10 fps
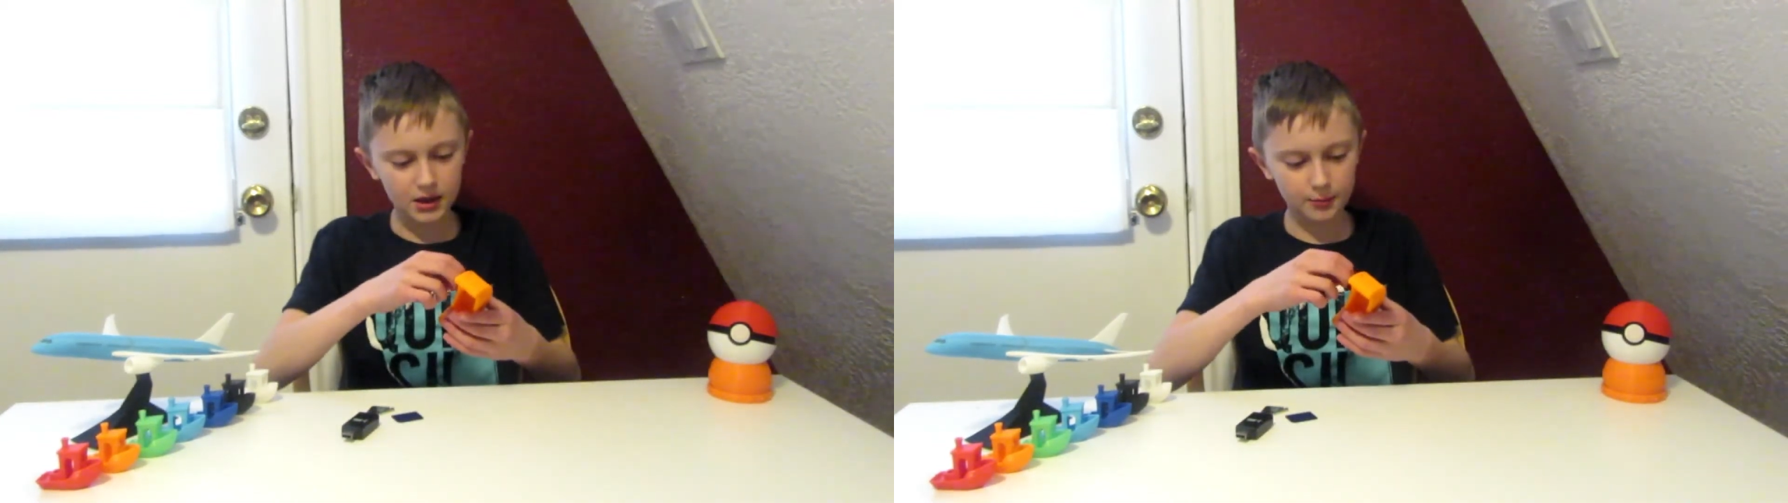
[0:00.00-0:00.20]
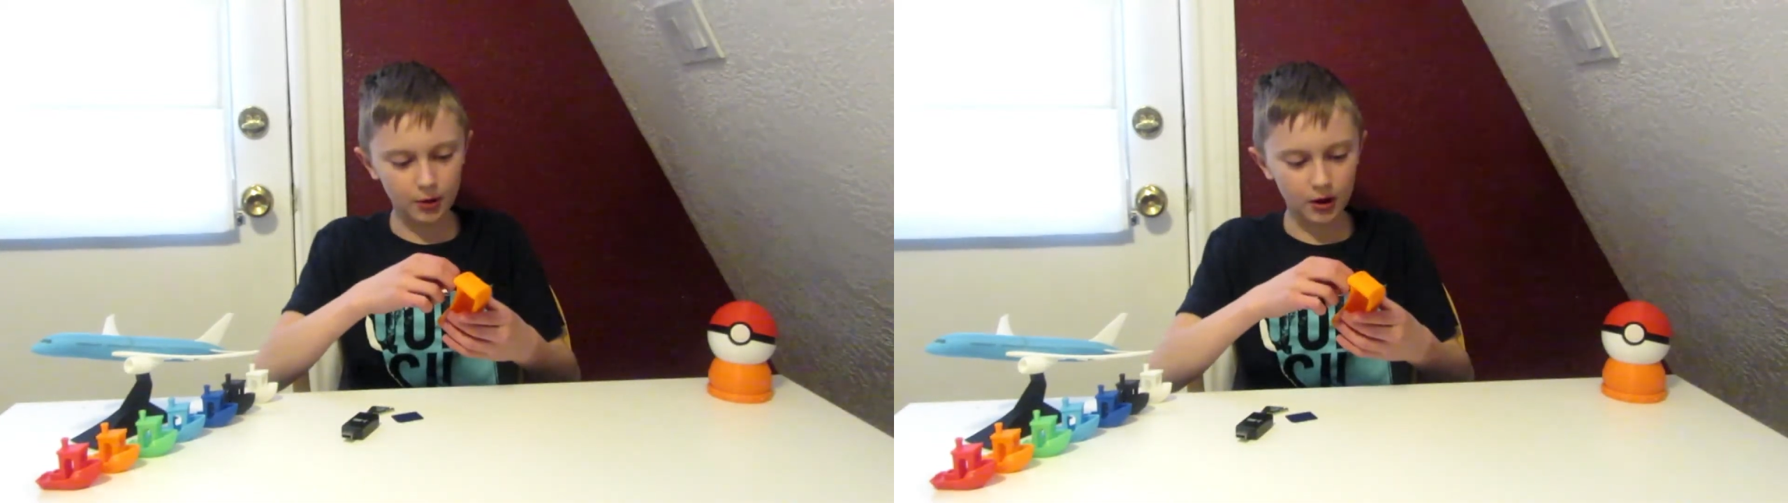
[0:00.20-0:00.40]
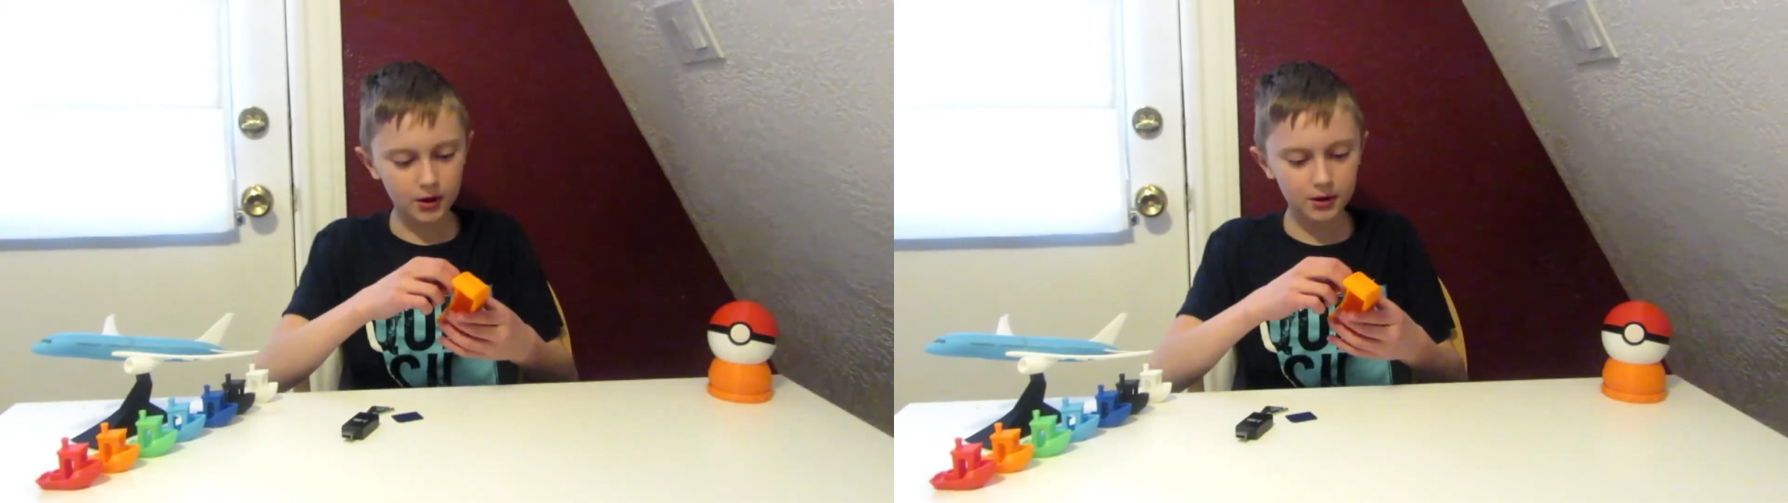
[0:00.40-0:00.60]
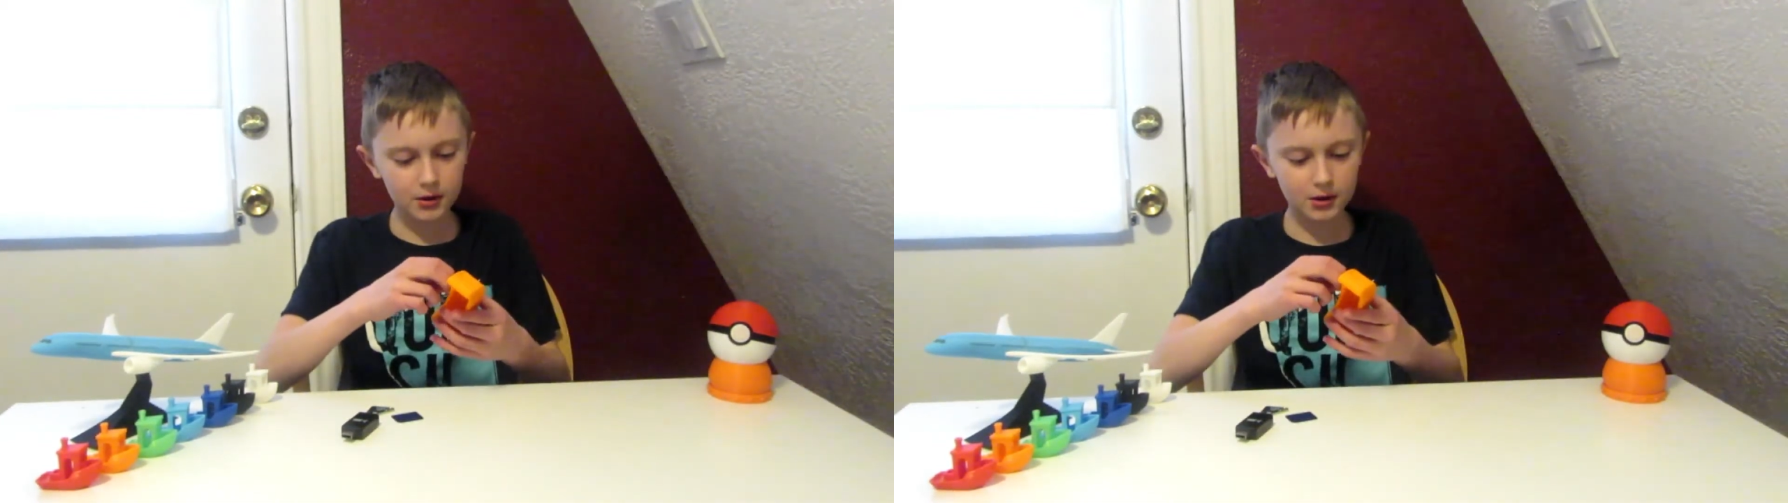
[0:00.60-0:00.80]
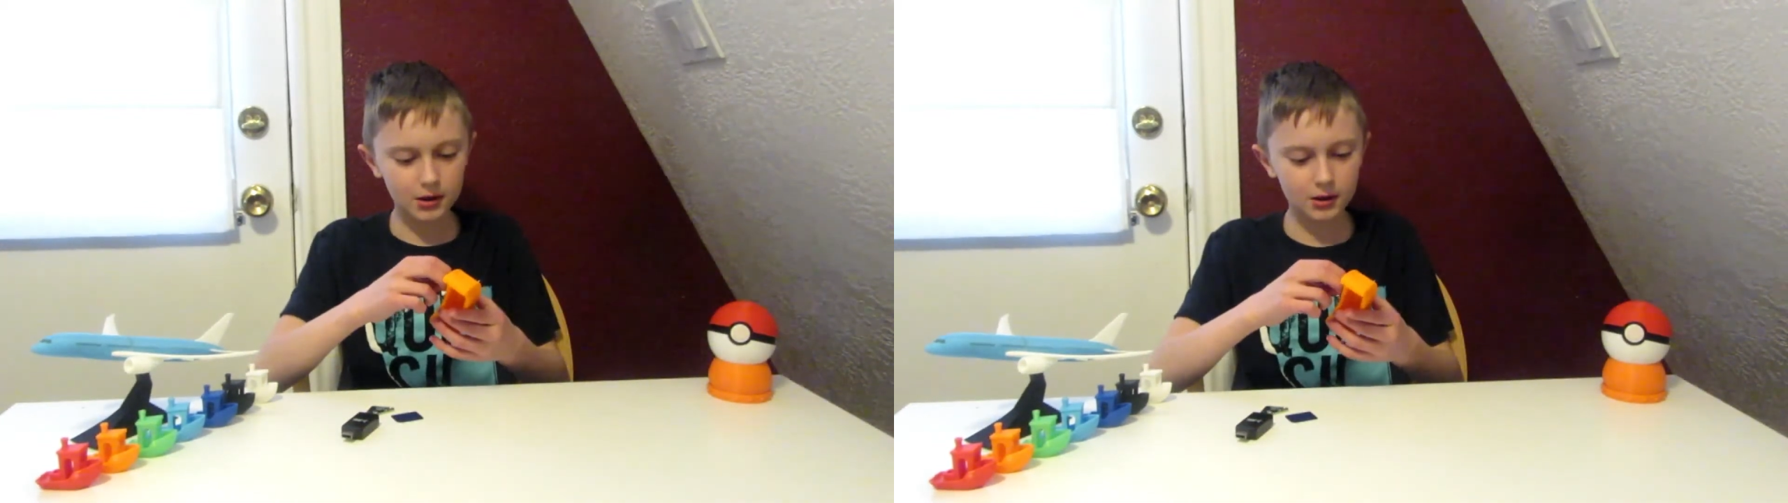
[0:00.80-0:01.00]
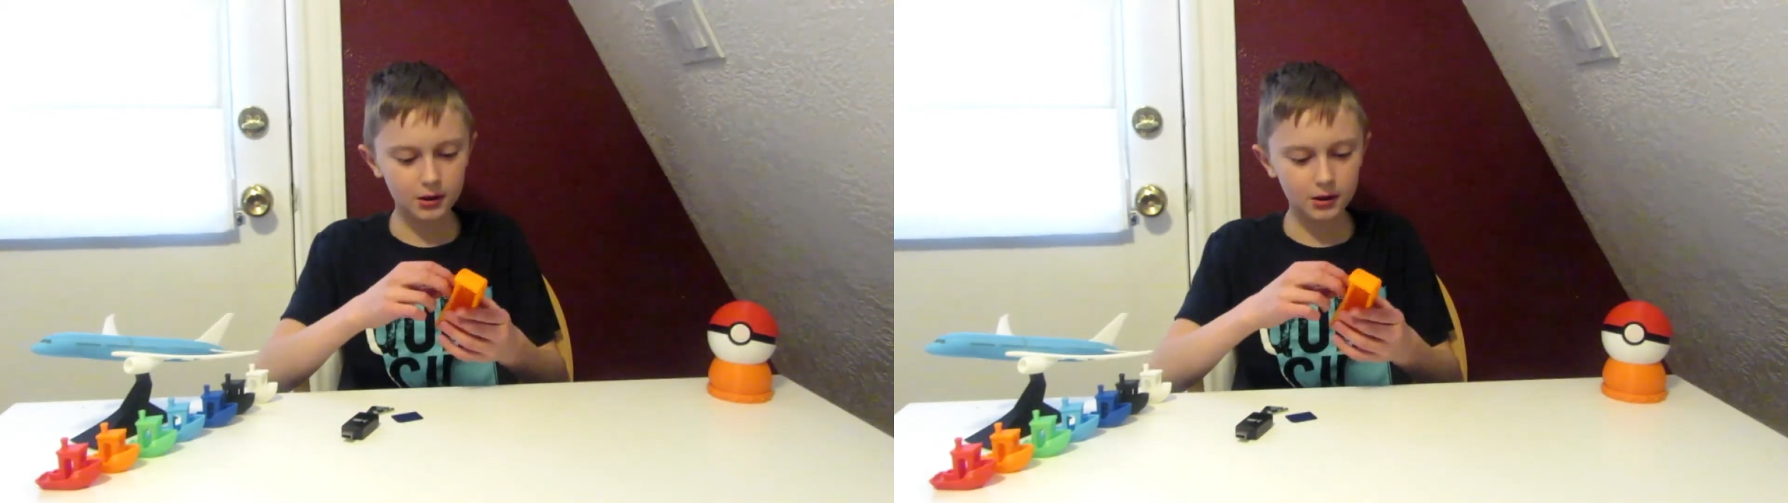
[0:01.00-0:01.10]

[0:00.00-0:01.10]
spot,